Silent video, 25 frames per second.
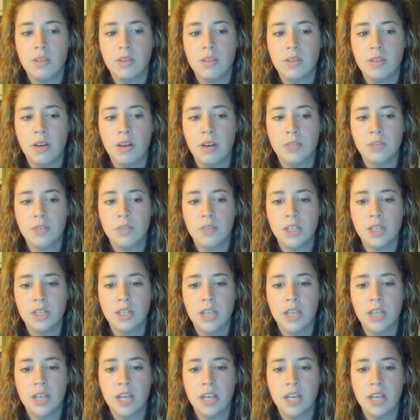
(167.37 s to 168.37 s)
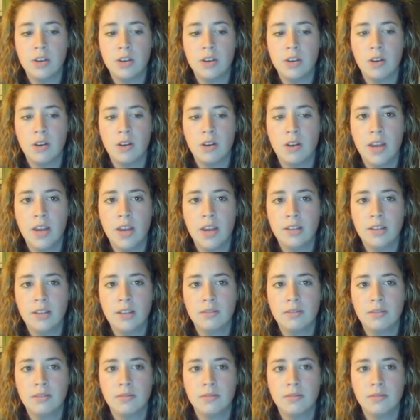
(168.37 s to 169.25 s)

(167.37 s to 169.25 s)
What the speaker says: the option to take it or not,